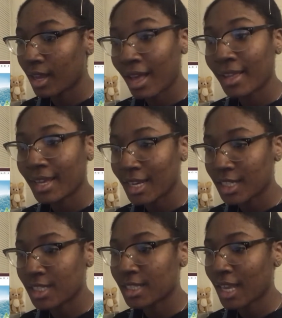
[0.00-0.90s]

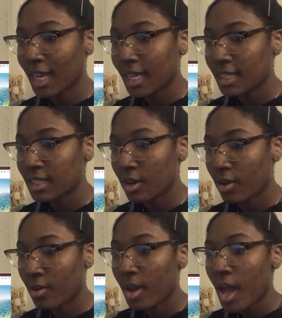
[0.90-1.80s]
allegations against
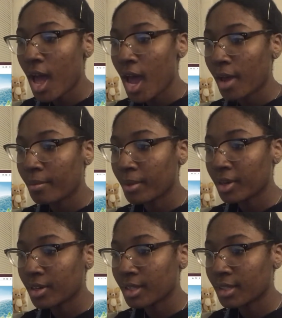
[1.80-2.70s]
Ho of
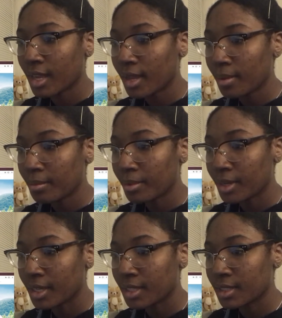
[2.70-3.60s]
murdering the
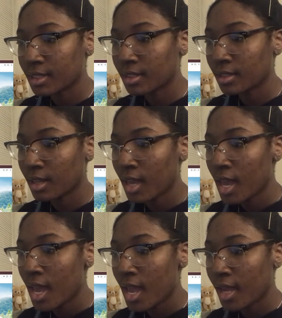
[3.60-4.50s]
Empress
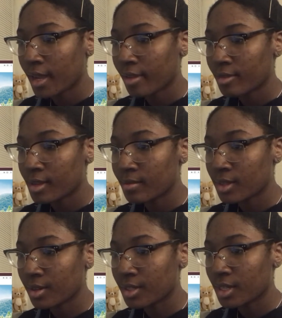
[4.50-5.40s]
and condemns
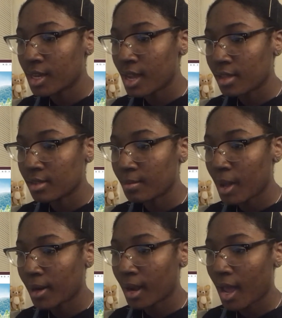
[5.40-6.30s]
her to death. No
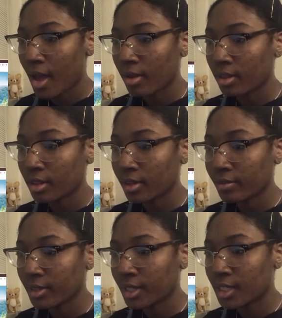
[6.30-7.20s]
matter how
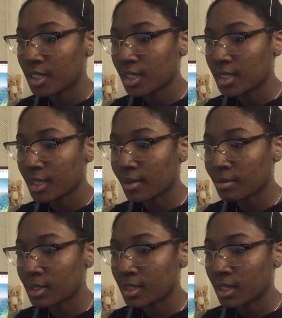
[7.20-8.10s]
cleverly she
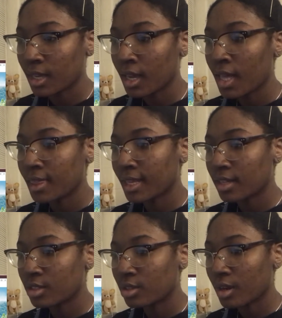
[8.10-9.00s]
schemes,
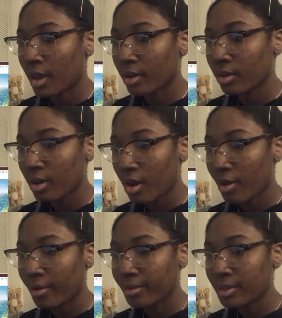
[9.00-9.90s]
things do not
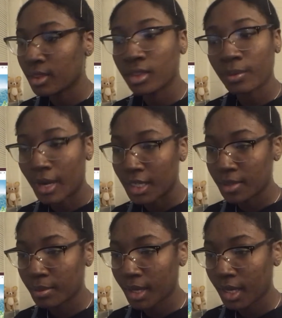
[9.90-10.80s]
go the way
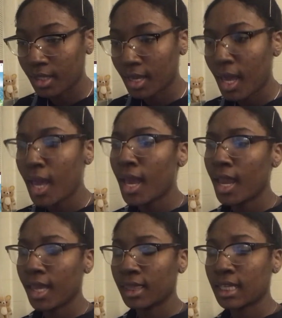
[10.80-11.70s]
she planned.
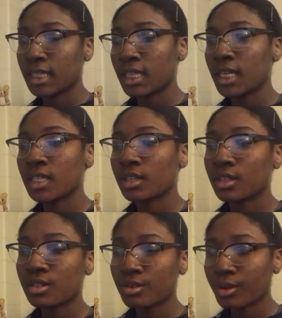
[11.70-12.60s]
And this is
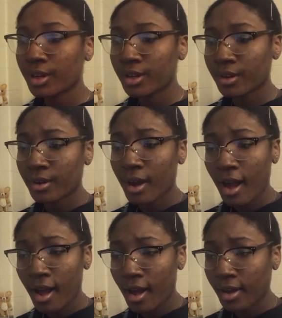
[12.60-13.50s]
historical
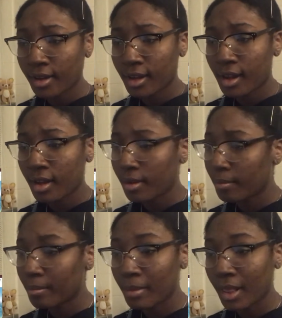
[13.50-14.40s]
a Hong Kong
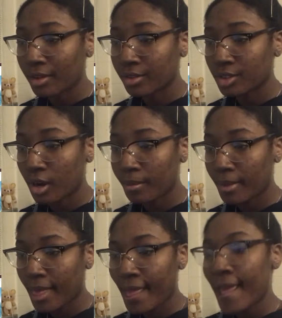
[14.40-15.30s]

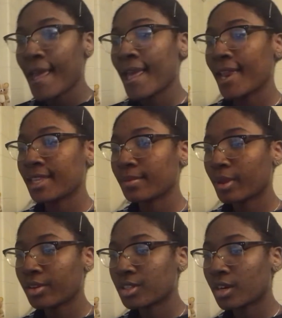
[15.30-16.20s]
melodrama, and it's a
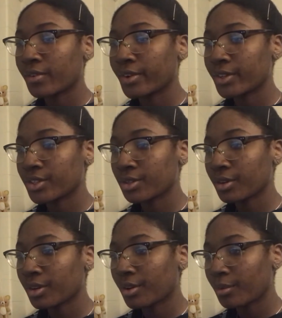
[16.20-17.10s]
melodrama,
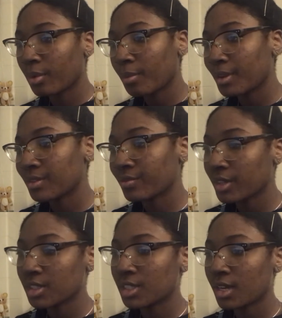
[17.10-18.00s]
historical romance,
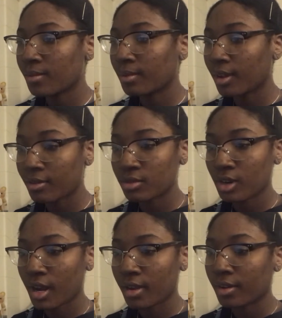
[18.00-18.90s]
friendship, love
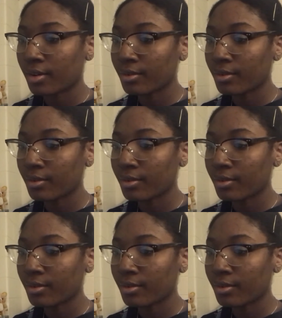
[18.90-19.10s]
triangle,